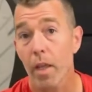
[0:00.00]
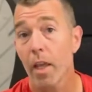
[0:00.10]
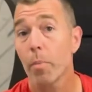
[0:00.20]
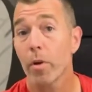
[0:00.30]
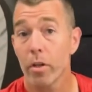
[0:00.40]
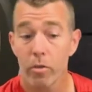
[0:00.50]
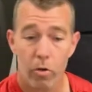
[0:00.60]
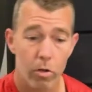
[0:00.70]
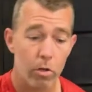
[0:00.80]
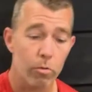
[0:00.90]
hip
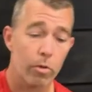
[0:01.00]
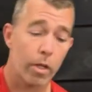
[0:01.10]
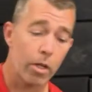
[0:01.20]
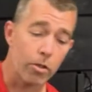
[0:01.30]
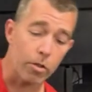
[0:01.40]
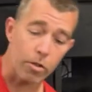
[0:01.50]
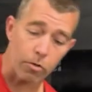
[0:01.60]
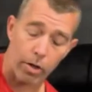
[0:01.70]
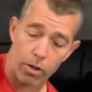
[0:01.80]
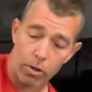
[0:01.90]
internal rotation
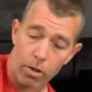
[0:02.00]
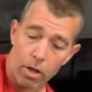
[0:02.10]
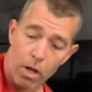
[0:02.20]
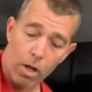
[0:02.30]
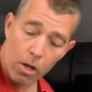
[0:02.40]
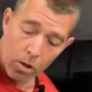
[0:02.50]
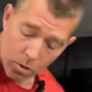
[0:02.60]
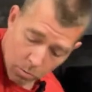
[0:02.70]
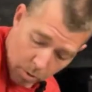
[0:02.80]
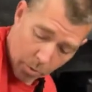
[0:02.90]
stretch.
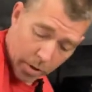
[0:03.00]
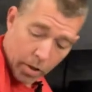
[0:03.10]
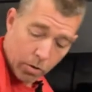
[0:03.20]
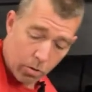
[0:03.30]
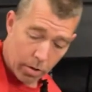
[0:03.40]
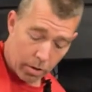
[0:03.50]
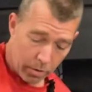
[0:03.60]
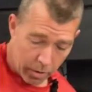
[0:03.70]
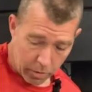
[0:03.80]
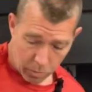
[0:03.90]
So what we're going to do
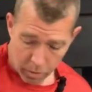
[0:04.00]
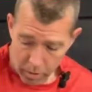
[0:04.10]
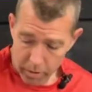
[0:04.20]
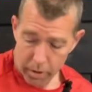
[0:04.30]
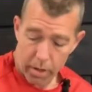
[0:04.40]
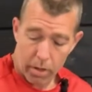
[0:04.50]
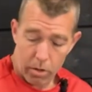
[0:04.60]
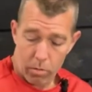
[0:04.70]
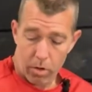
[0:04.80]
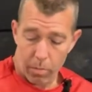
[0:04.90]
here is we're going to get
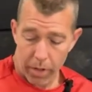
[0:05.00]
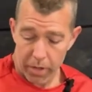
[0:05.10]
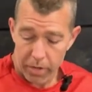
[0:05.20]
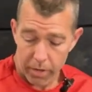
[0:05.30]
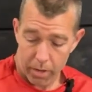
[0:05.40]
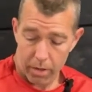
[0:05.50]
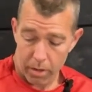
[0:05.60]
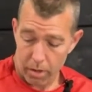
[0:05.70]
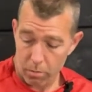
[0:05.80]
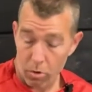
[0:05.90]
into our basic,
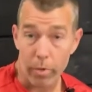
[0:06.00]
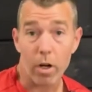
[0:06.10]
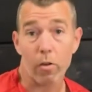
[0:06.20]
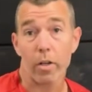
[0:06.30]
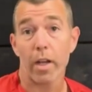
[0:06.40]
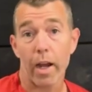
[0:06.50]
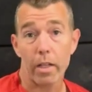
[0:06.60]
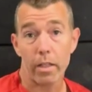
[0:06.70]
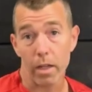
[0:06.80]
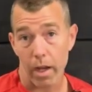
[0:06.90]
what we call our
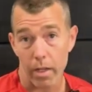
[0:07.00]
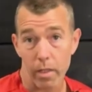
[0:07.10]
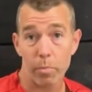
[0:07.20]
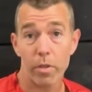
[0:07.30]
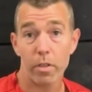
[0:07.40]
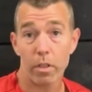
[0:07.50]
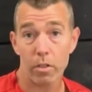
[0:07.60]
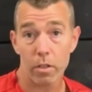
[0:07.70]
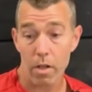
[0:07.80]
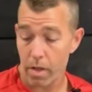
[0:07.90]
90-90
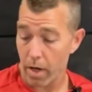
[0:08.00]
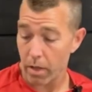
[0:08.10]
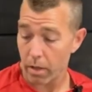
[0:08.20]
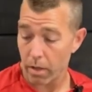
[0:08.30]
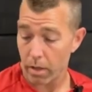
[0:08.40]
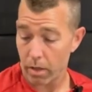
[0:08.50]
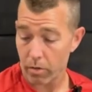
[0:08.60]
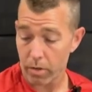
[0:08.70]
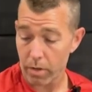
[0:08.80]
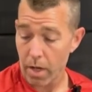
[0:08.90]
position. The idea
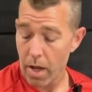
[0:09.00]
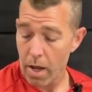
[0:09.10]
here is